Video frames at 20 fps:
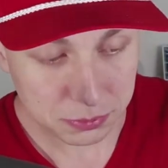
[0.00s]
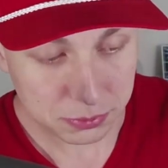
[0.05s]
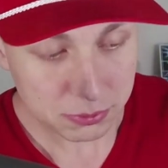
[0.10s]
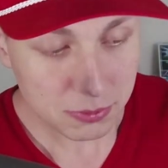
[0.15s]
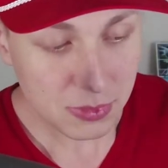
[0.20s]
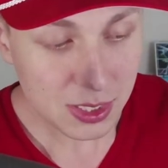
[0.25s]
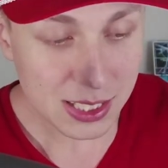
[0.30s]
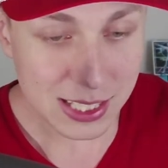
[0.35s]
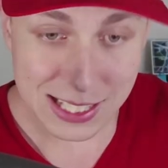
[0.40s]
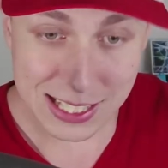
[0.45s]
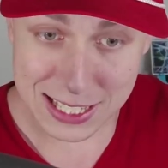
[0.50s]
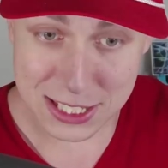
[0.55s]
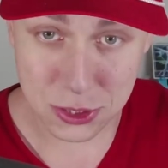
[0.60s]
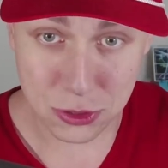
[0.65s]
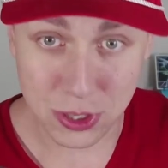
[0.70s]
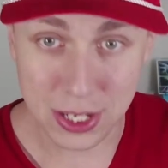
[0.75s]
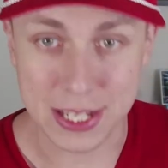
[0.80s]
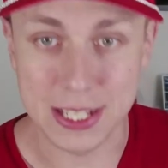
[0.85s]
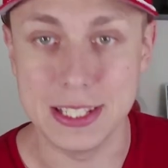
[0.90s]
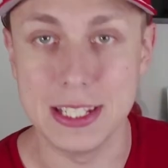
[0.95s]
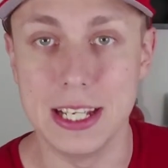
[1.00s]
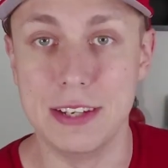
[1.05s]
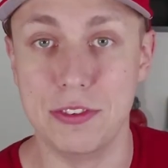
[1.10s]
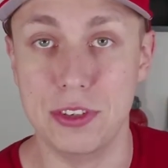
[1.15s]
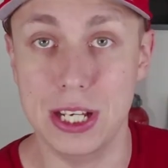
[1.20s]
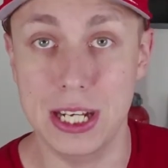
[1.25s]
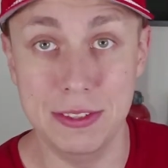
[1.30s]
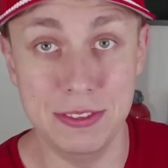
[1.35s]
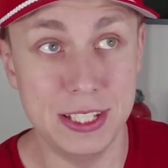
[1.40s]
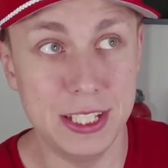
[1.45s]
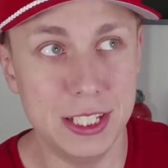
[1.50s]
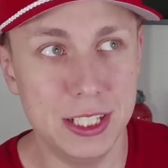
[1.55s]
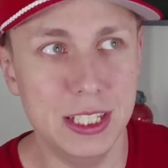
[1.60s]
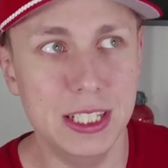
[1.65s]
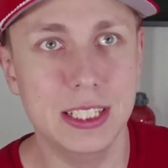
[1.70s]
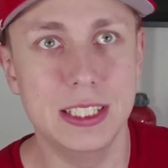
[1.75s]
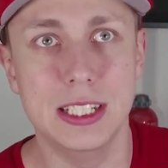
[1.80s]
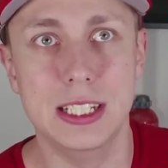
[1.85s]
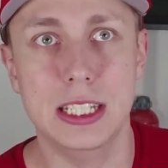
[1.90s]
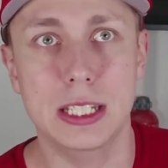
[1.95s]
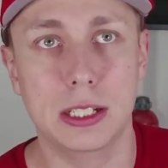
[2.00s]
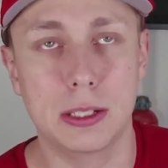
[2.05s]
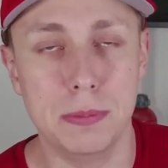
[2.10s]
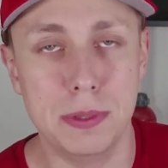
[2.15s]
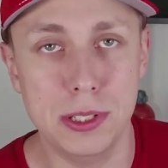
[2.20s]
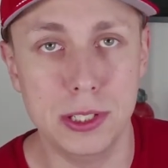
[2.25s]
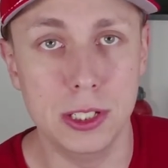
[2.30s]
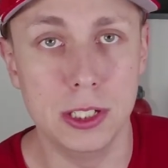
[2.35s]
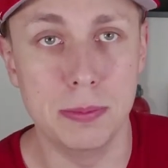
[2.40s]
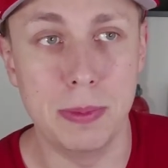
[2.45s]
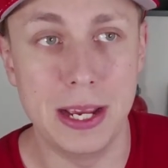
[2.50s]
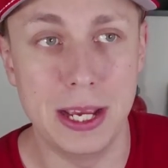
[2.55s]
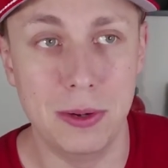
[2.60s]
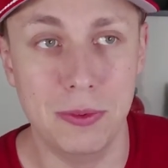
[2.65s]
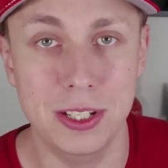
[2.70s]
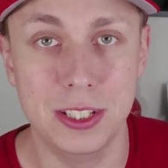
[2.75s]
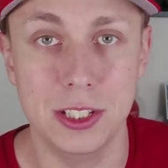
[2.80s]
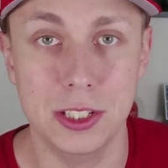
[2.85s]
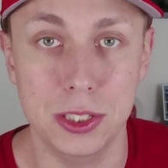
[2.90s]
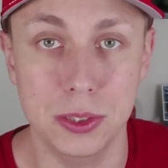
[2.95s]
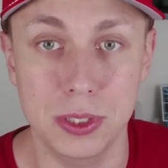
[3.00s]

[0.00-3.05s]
And that's great. If you have the internet and the computer bandwidth to do it,